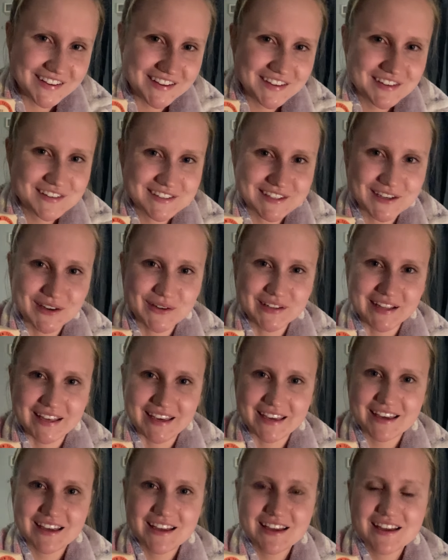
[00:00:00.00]
So like,
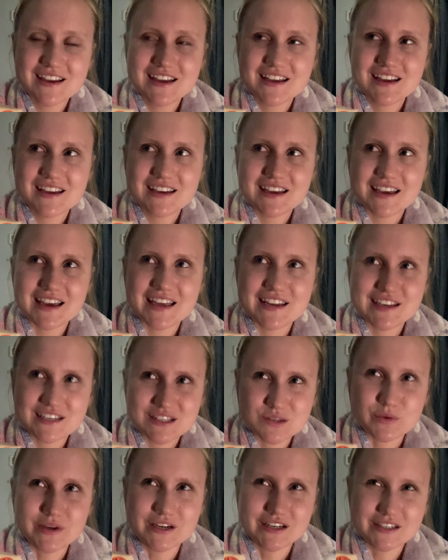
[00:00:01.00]
it is
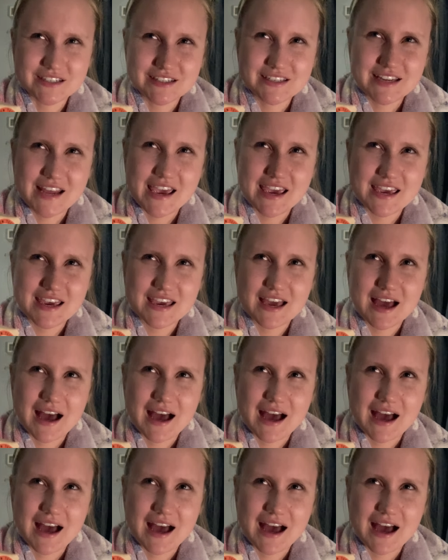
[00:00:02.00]
weird to take